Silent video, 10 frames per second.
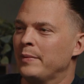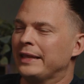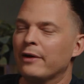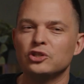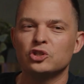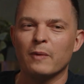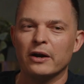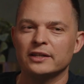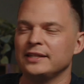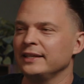Who that was died? the
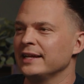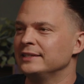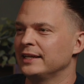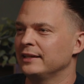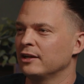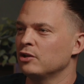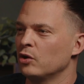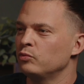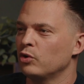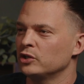smartest thing they did in the
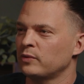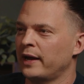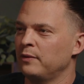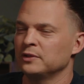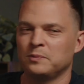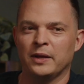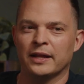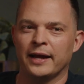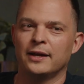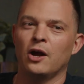Clone Wars, right? Was be
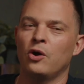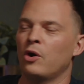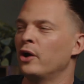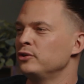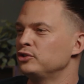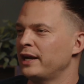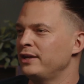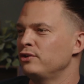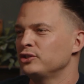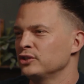like, oh, all you Jedi,
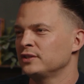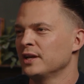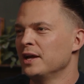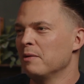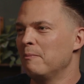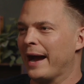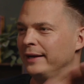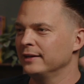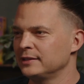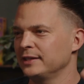you can just
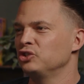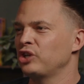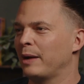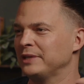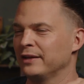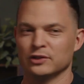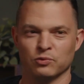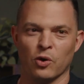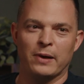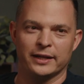mindlessly chop down these
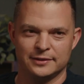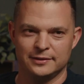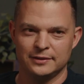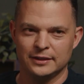robots